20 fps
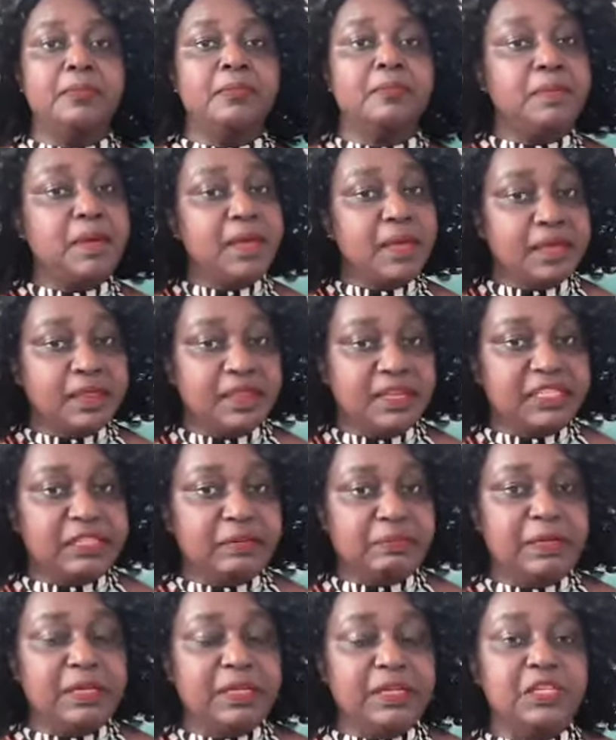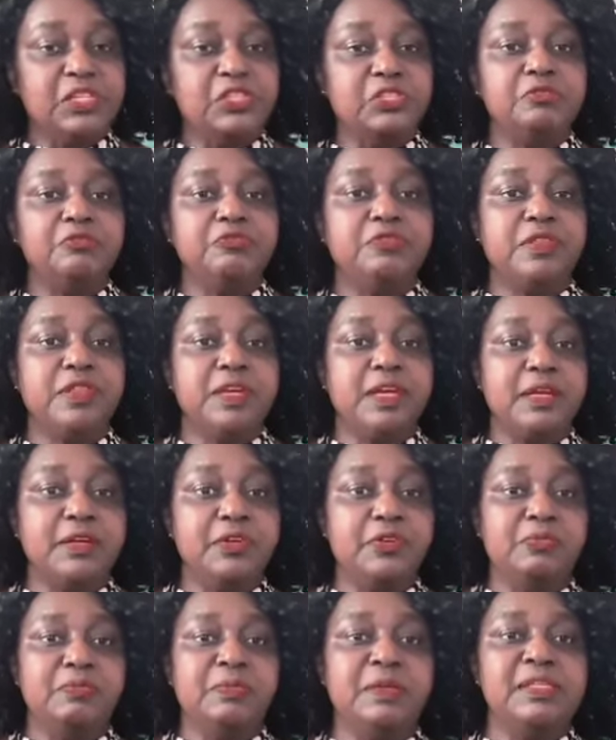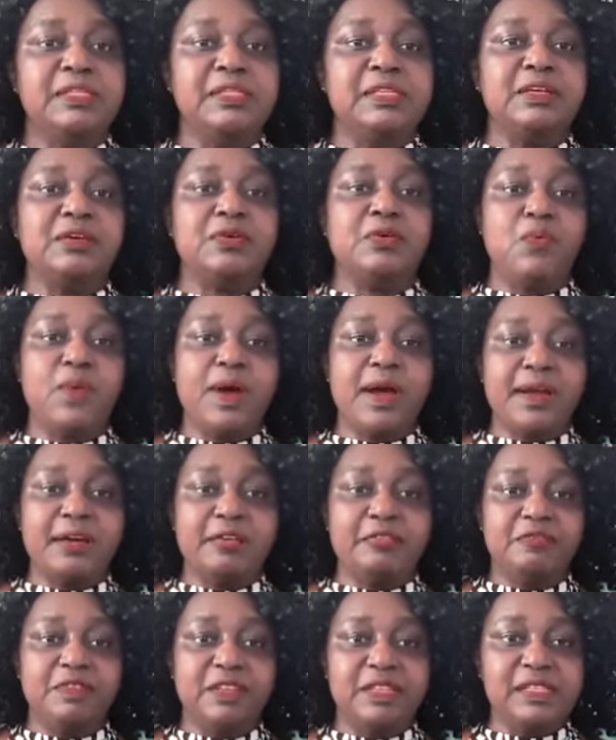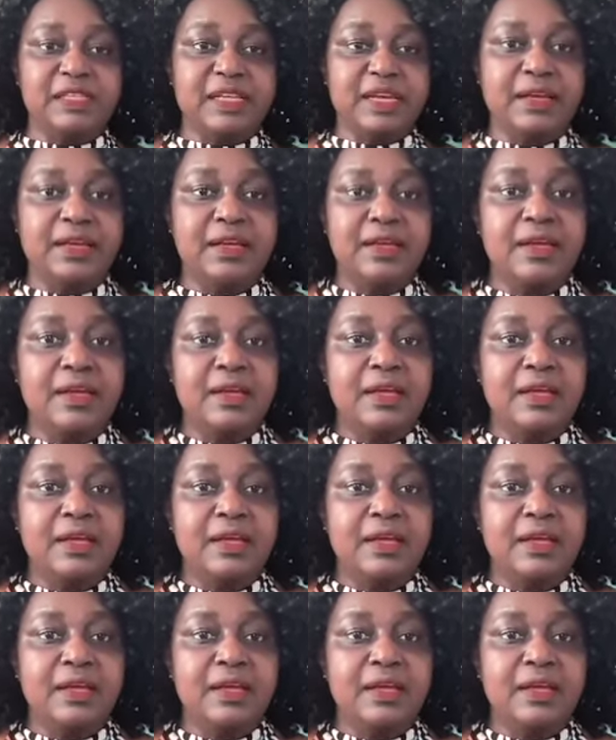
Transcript: make that application for the domestic worker visa,